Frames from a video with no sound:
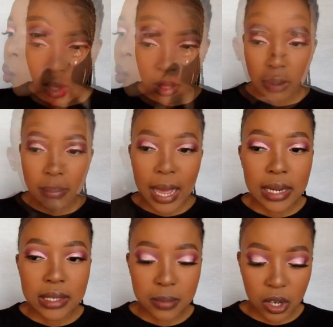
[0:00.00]
then applying a
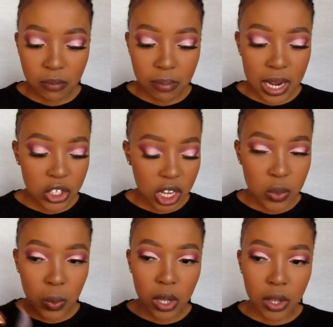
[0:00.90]
little bit of blush
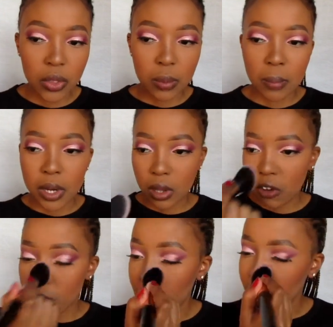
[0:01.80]
as well in the middle
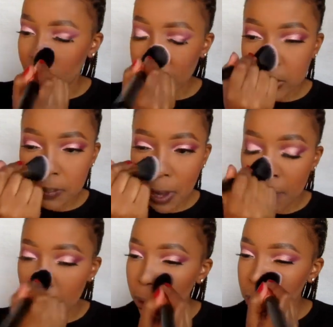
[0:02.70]
of my face, by
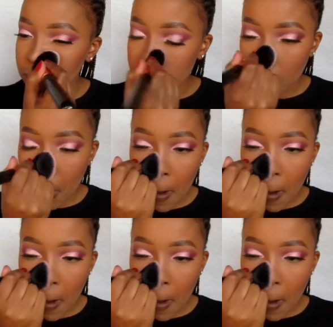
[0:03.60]
my nose,